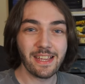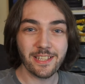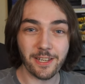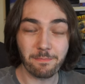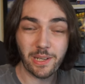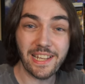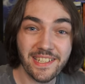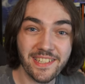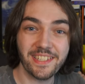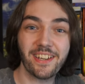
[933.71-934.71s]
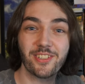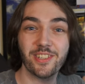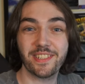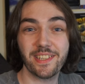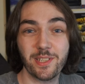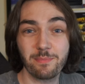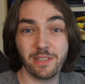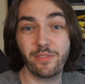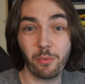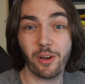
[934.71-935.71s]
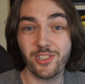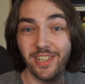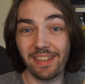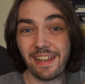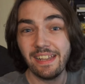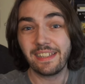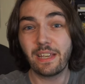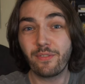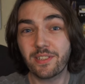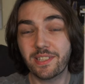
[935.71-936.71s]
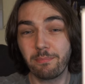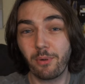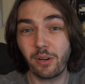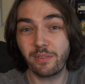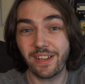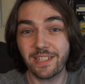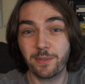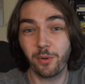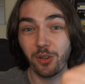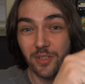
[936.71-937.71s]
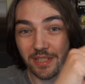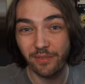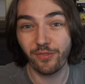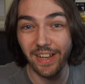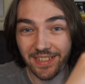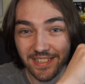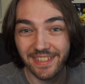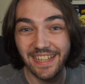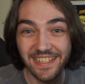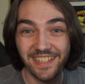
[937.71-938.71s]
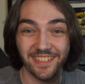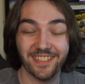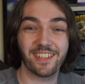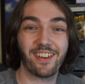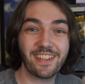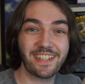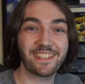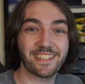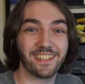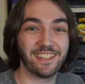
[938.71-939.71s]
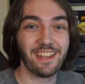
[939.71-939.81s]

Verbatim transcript: So please, Intelligent Systems, if you're watching, give us some more Advance Wars. The fans need it. I need it.